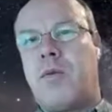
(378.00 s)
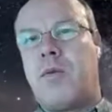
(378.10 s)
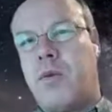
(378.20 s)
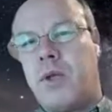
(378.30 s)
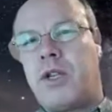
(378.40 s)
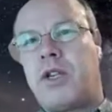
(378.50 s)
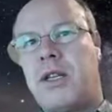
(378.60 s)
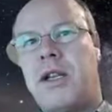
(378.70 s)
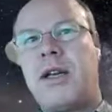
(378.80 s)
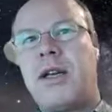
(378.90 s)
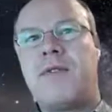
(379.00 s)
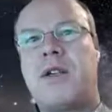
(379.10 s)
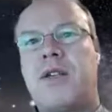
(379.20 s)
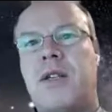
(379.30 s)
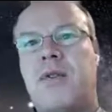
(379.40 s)
which still have
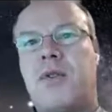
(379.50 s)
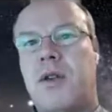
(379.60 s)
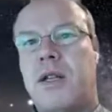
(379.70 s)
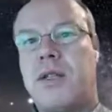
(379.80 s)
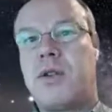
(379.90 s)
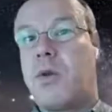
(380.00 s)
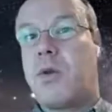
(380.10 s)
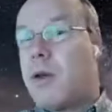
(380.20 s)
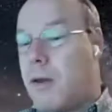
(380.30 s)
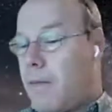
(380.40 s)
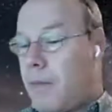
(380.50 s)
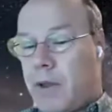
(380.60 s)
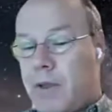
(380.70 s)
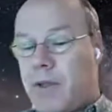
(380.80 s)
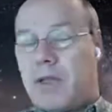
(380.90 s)
their cytoskeleton. So
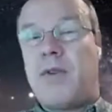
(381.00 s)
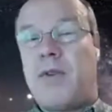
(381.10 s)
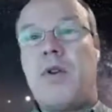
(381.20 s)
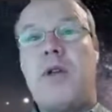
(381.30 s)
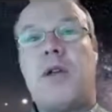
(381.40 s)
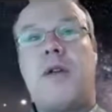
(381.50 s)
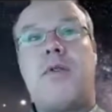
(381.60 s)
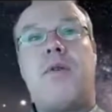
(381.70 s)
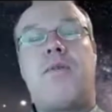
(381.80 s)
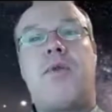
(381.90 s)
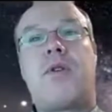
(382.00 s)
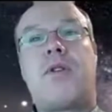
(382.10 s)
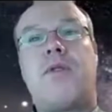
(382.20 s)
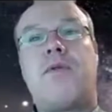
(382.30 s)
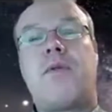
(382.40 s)
this is very, very
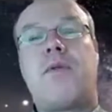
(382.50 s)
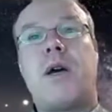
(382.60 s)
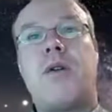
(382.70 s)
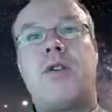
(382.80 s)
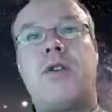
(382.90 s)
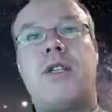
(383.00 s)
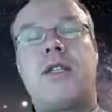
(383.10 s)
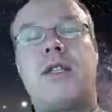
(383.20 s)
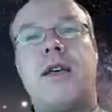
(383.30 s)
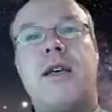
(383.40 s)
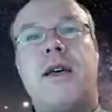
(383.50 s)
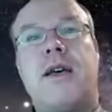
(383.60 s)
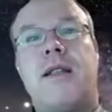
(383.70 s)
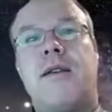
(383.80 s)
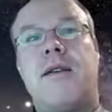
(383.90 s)
important for biologists,
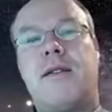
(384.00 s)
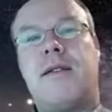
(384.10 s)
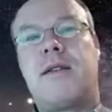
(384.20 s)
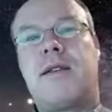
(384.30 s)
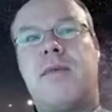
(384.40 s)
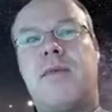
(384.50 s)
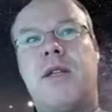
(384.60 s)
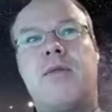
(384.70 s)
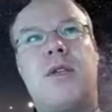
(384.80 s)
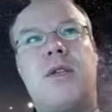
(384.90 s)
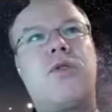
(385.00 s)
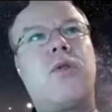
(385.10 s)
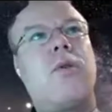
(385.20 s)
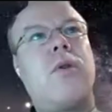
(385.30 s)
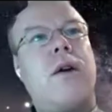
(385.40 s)
and this can be easily.
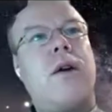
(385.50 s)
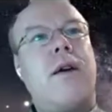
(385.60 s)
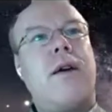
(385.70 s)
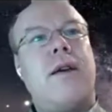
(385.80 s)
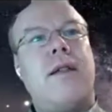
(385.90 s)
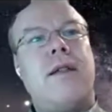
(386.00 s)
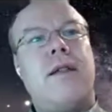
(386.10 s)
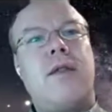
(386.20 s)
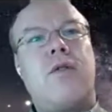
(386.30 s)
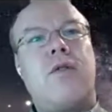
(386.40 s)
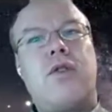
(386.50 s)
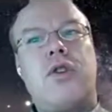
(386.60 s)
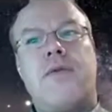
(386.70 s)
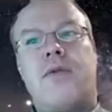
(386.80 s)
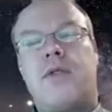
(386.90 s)
So in
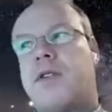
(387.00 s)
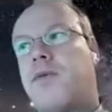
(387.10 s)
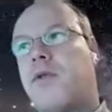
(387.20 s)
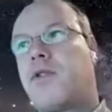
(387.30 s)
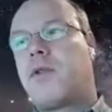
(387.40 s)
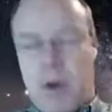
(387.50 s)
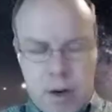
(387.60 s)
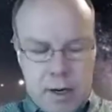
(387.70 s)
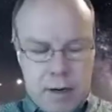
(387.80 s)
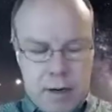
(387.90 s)
conclusion for this first part,